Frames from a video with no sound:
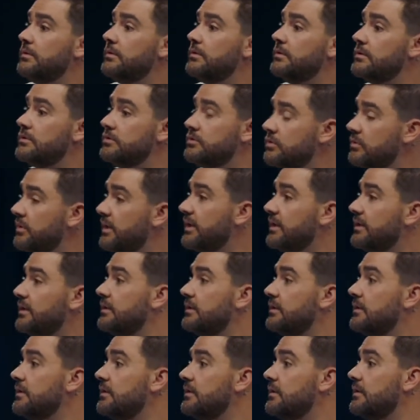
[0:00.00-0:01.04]
Do it.
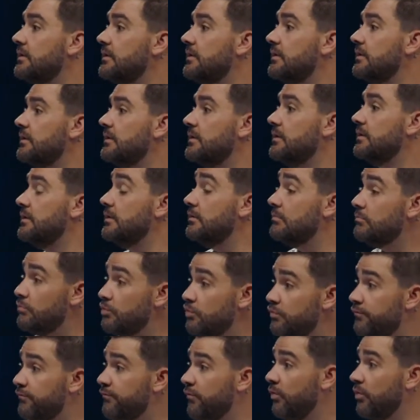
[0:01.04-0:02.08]

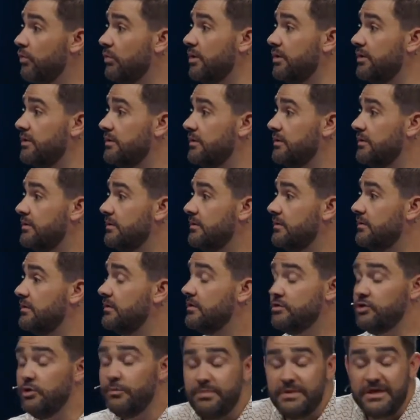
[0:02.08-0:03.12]
Move forward.
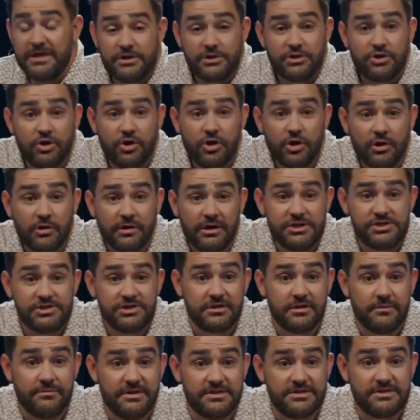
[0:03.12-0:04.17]
To be encouraged in
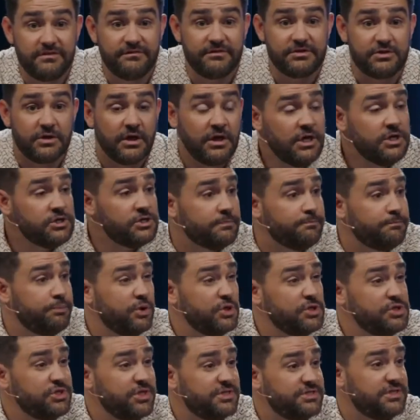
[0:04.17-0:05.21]
the midst of it, to
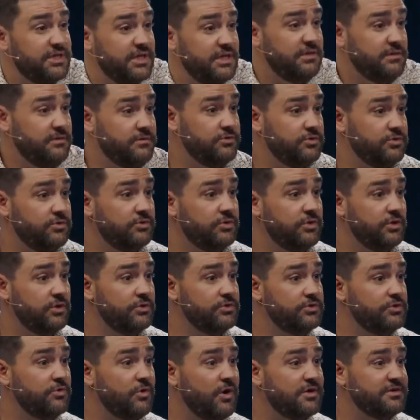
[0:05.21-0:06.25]
push us into
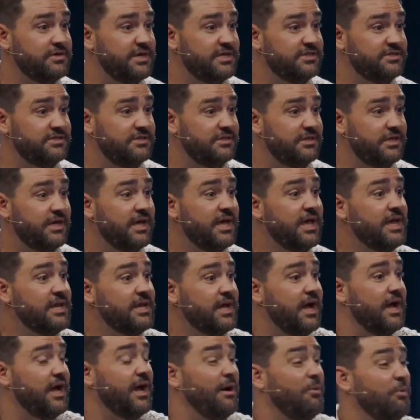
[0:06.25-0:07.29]
our destiny. Now,
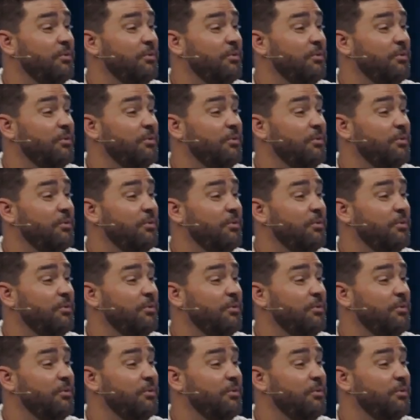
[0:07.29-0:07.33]
I want